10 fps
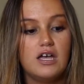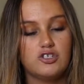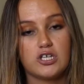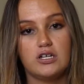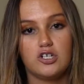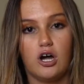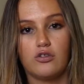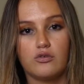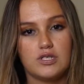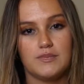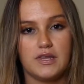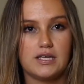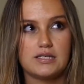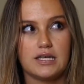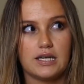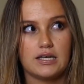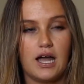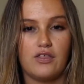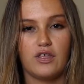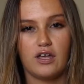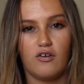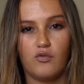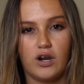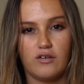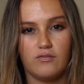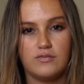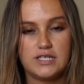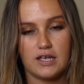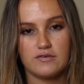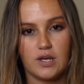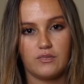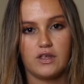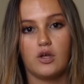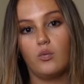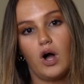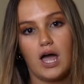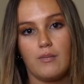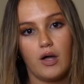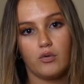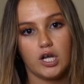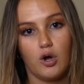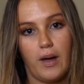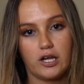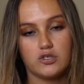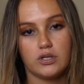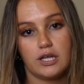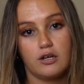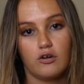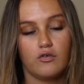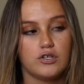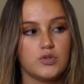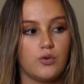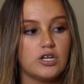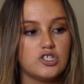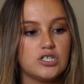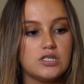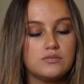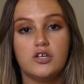Just kind of talk through some things like I think of when I save something and why I might want to go back to it later for inspiration.